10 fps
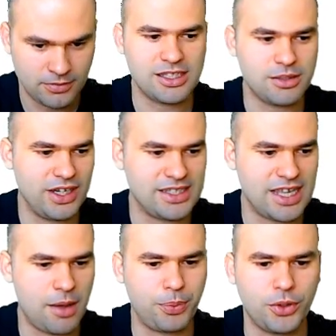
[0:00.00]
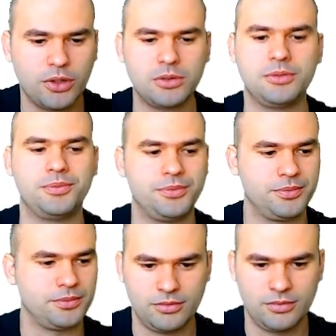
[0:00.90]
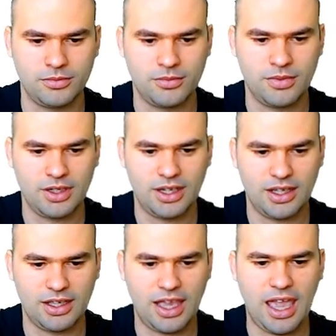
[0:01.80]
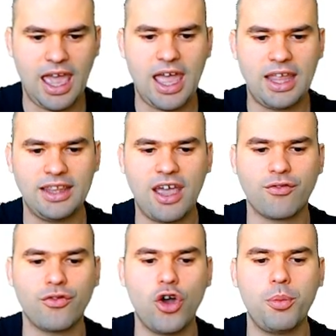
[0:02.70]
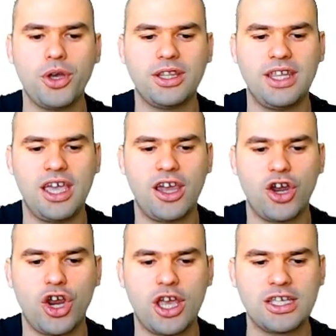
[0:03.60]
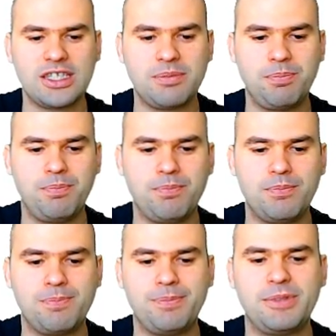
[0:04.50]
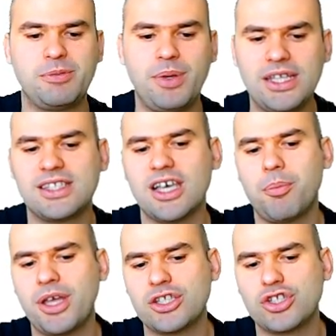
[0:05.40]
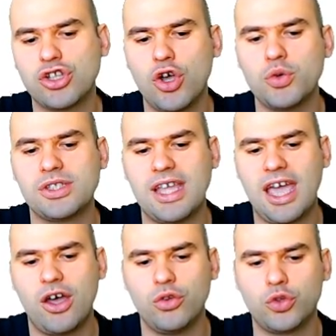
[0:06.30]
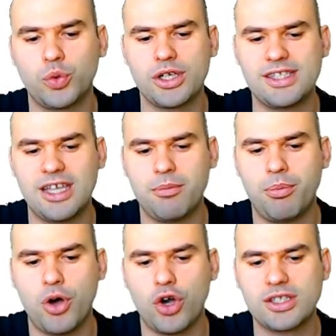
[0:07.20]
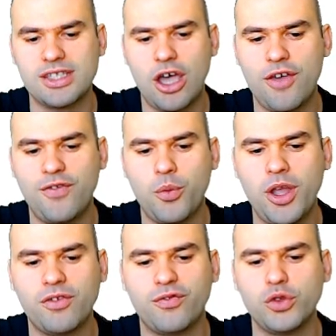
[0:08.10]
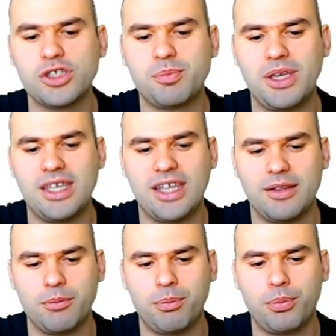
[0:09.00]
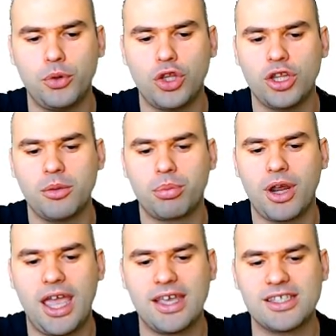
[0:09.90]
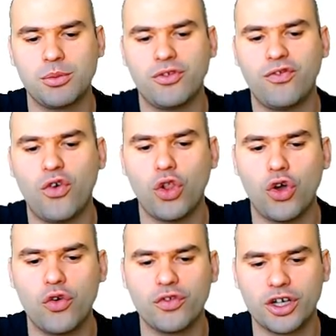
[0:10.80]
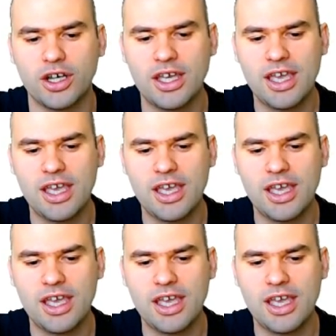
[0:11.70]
is a bit of an example, and that robot there speeds up and slows down towards that box. Now if it went full speed and put on the brakes, it would fall over,